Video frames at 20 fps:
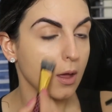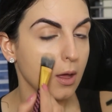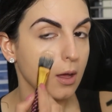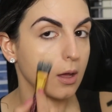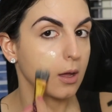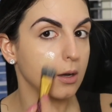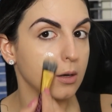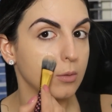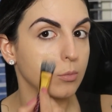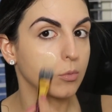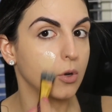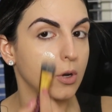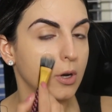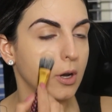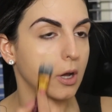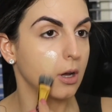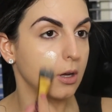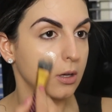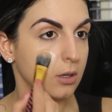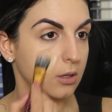
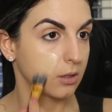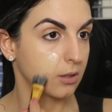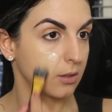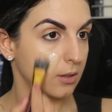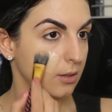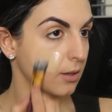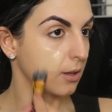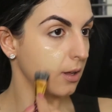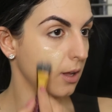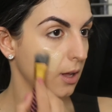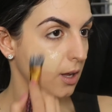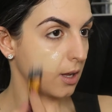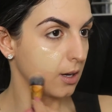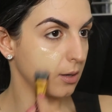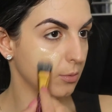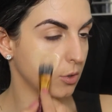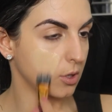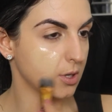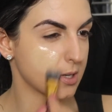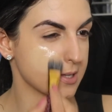And
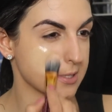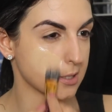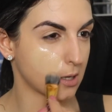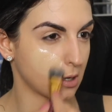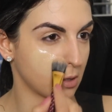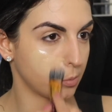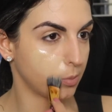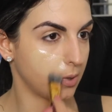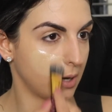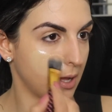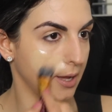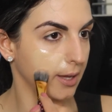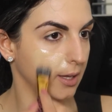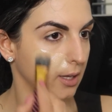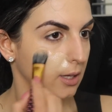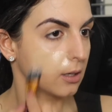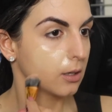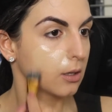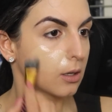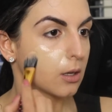I'm gonna start applying
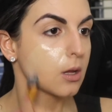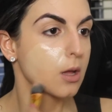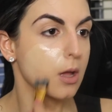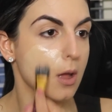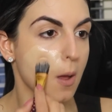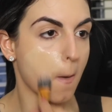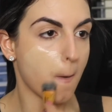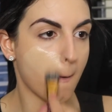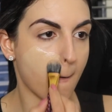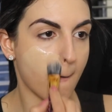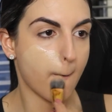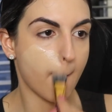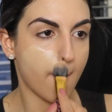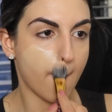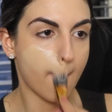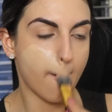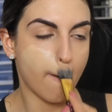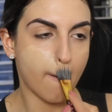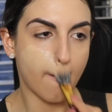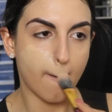it
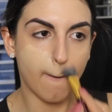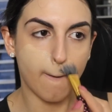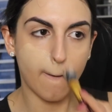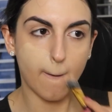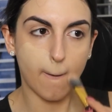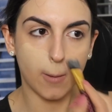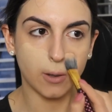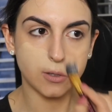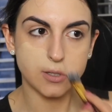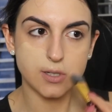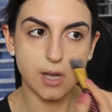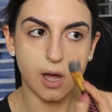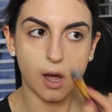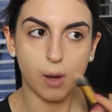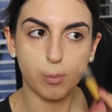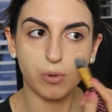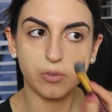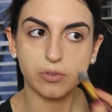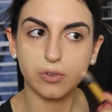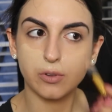on
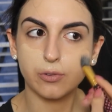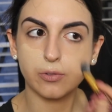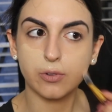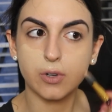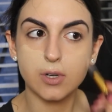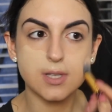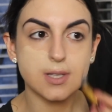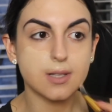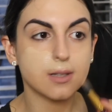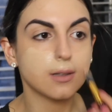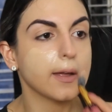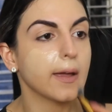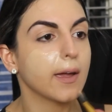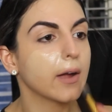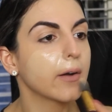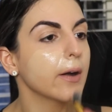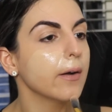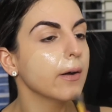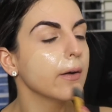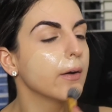top of the first
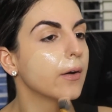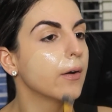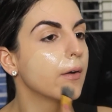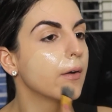layer.